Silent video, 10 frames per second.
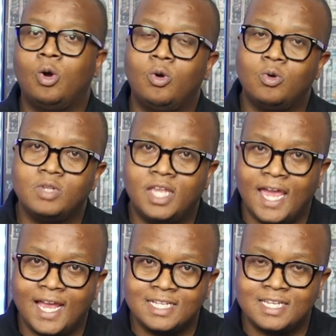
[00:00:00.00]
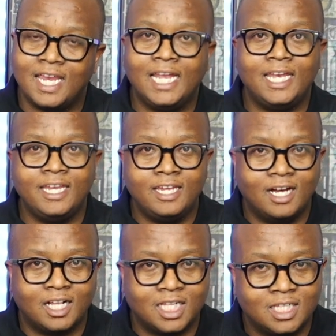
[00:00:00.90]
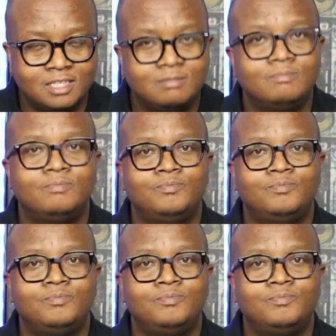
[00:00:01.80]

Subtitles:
go get illegal